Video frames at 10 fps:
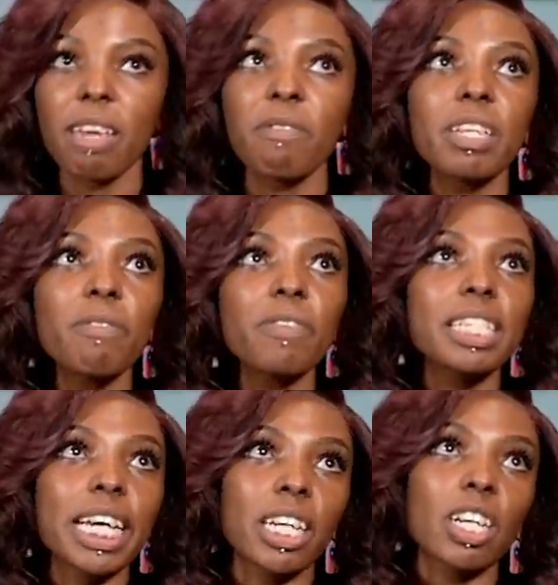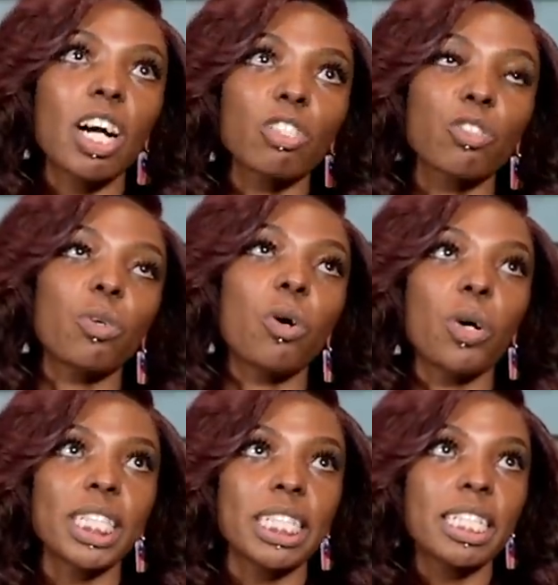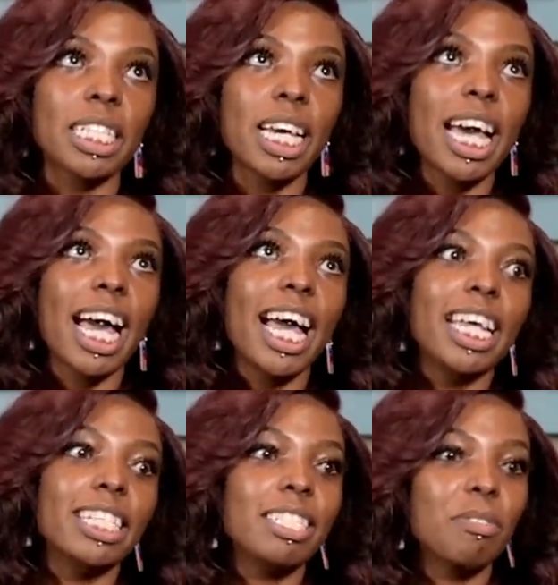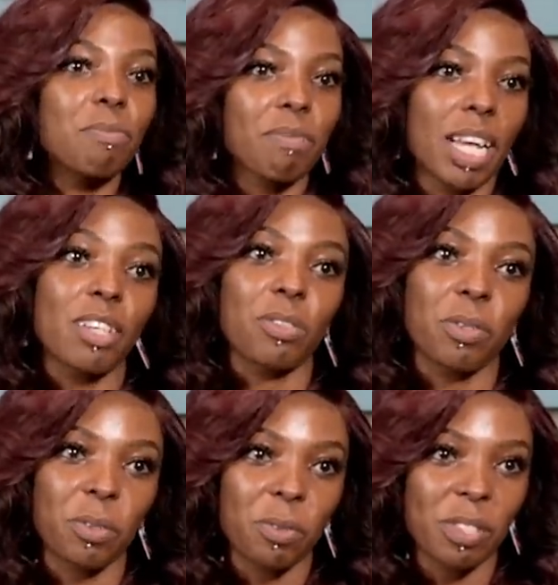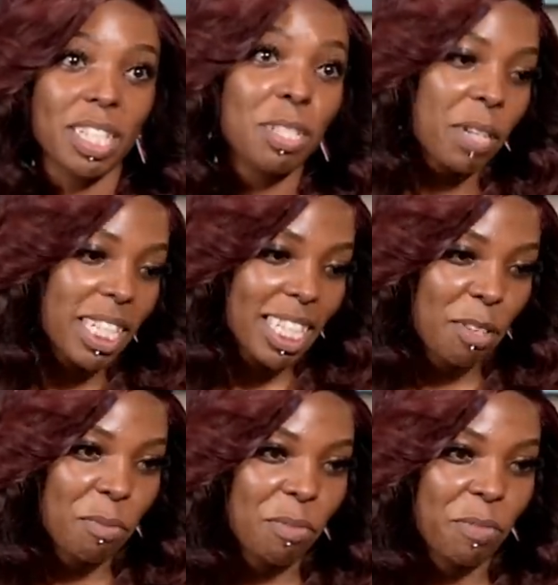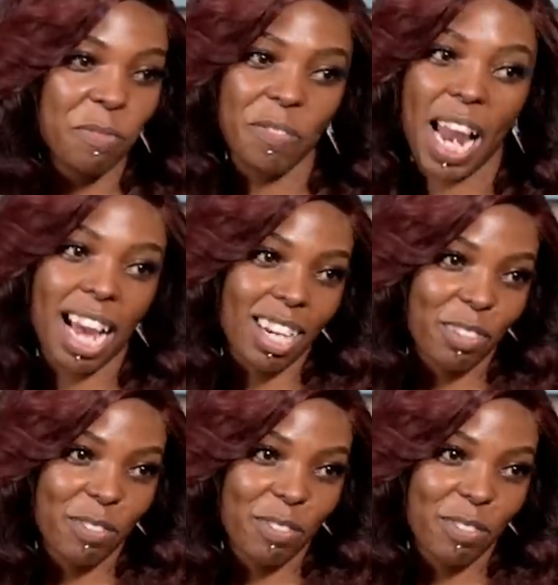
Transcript: Even if it's like a cultural audit, and I don't know, this might get black.